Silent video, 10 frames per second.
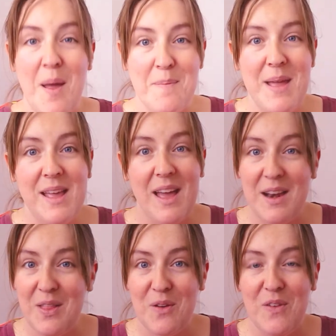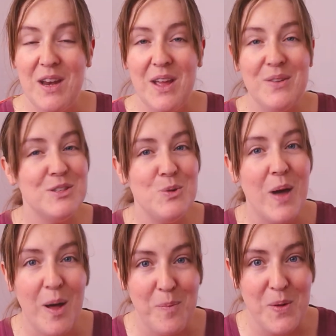make another video to
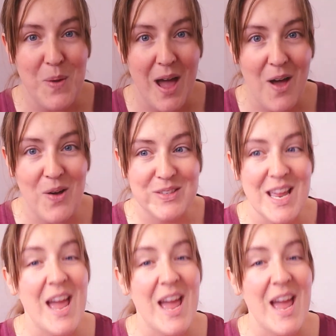help you out.